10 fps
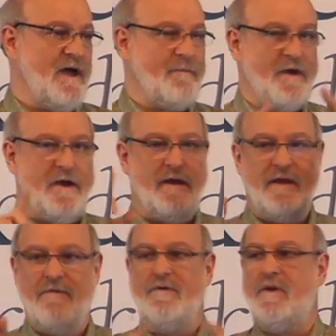I'm going to
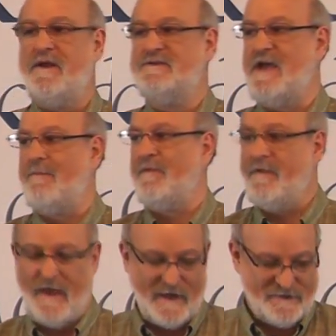give you an example
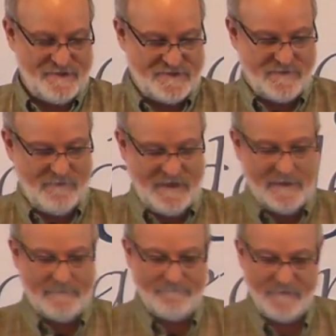of that in just a
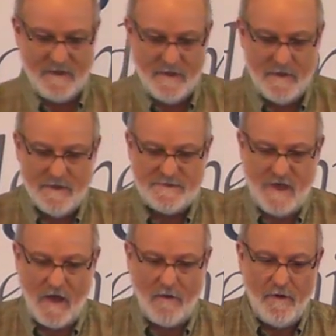minute.
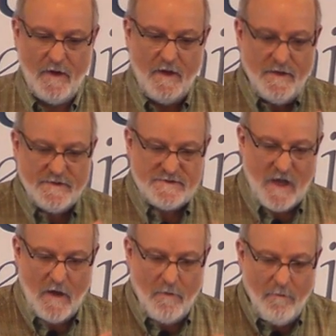So,
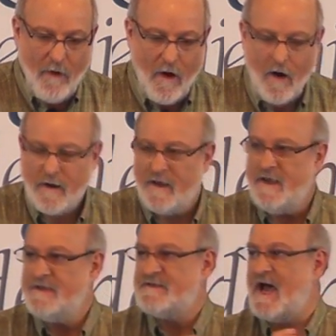so Mark
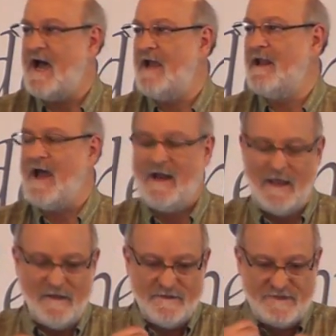is
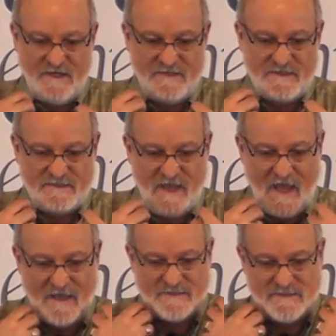highlighting Jesus
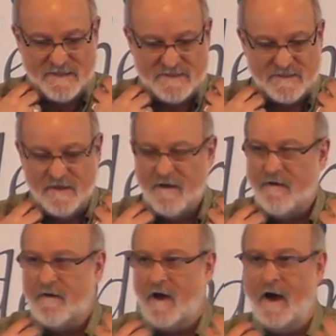as this
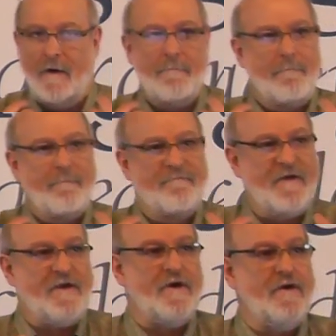uh,
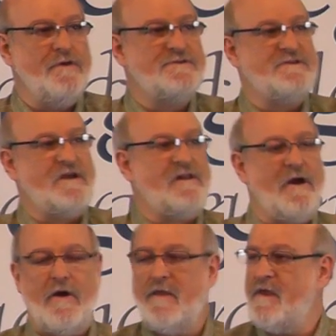figure who's
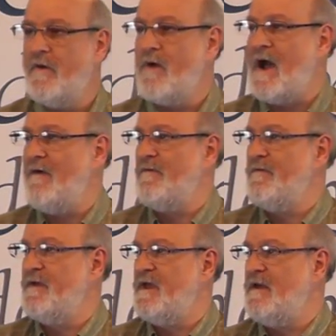declaring the arrival
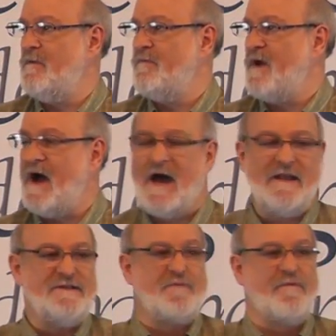of the kingdom of God.
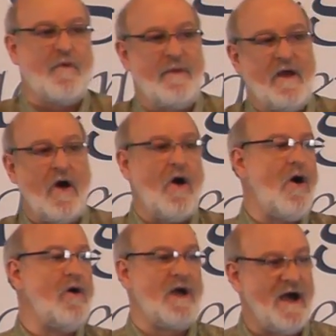He's performing
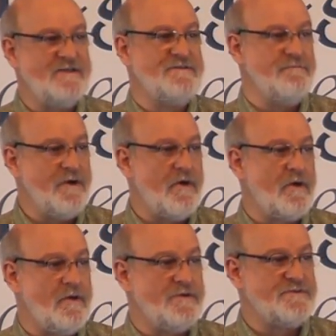all kinds of
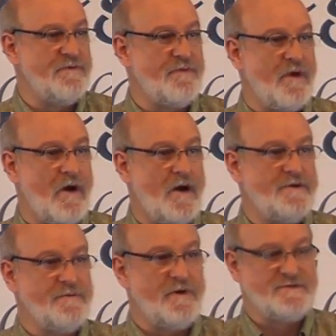miracles with
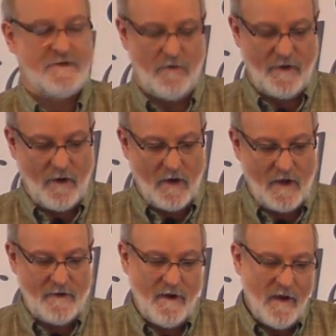regard to what's going
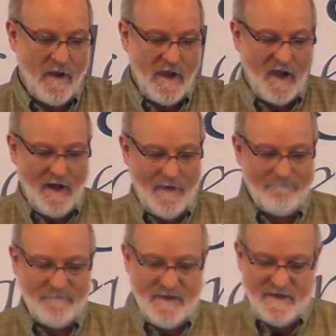on.
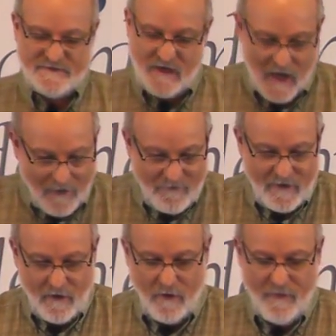Um, he's
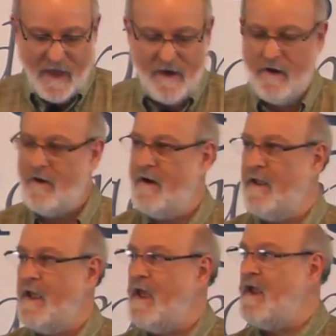commenting on that here
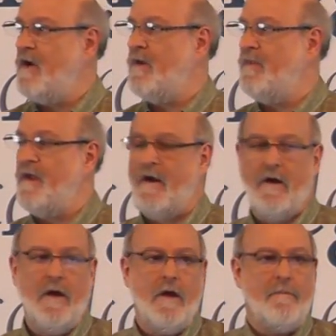and here and
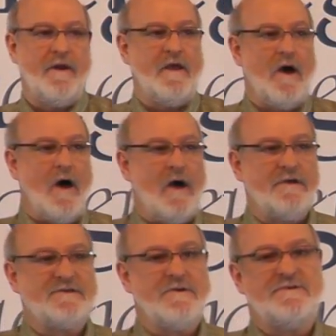there, but he
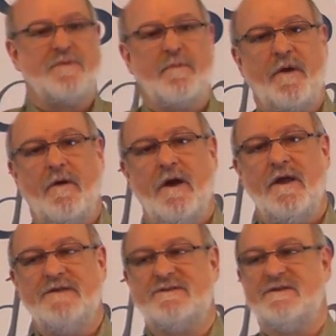also is preparing
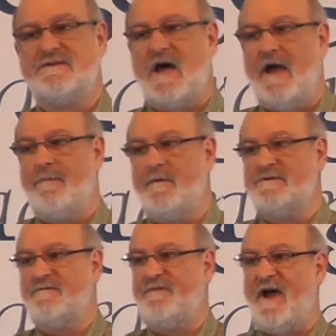his
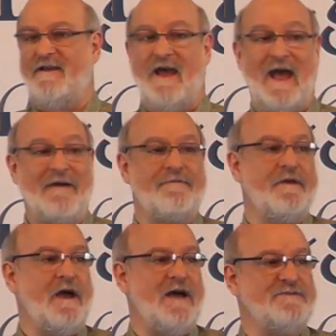disciples. In fact, half the
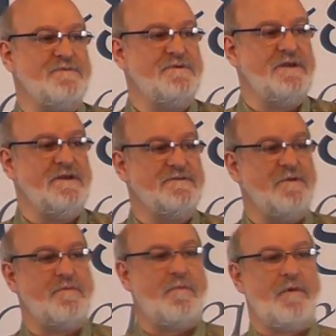gospel deals
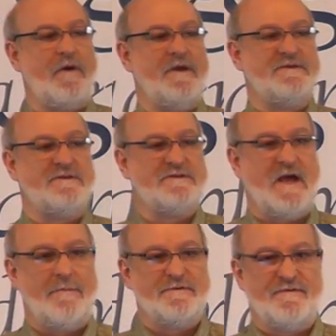with preparing his
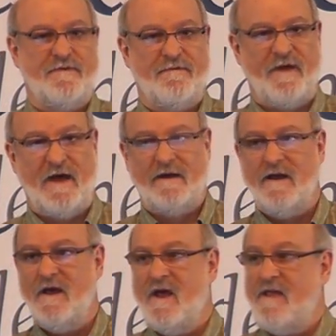disciples for the fact
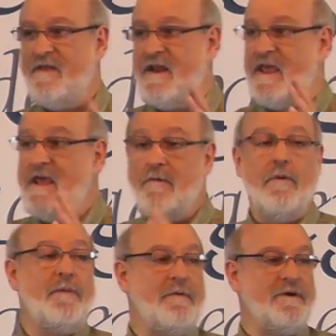that he
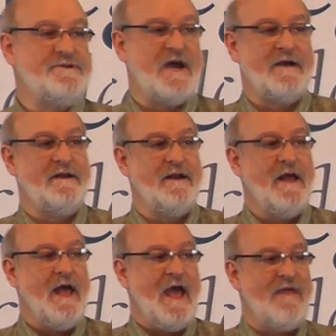will be rejected,
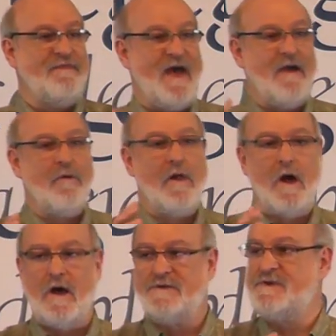and they will
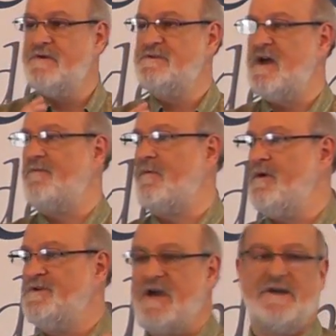also suffer
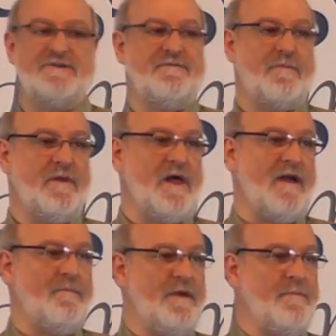rejection from a
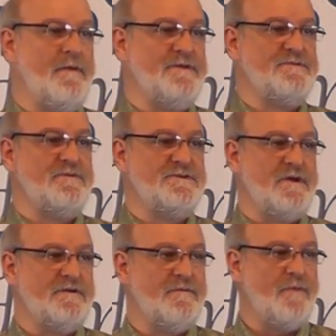lot of people as a
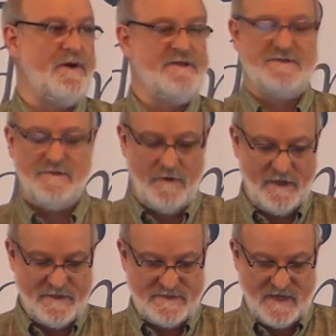result of what he's
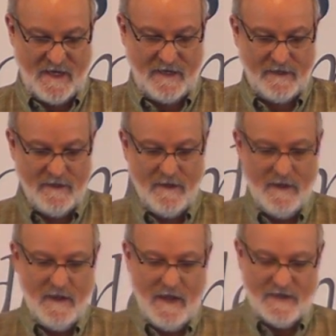doing and saying.
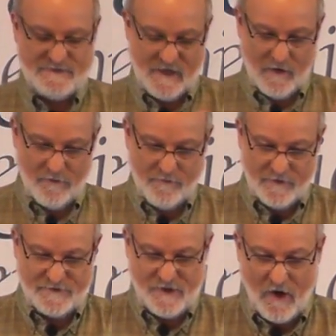And so
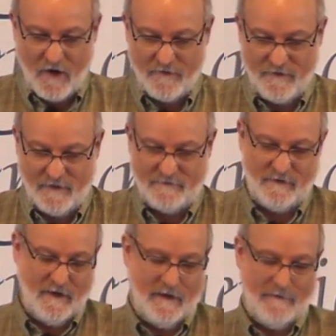the chart that
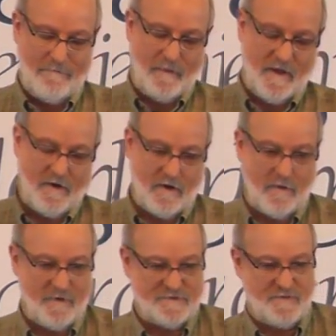uh, that
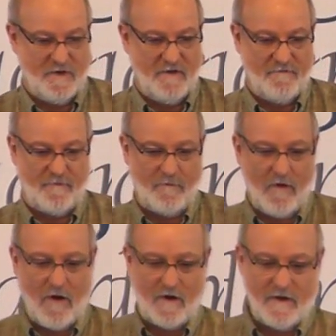Herb has put in for
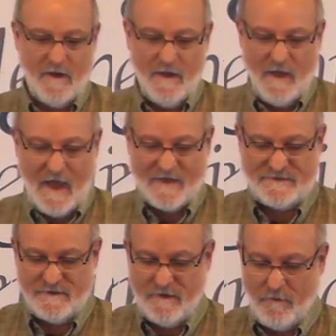Mark
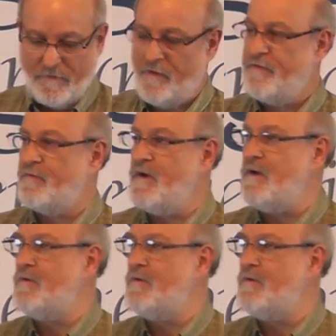has to do with the three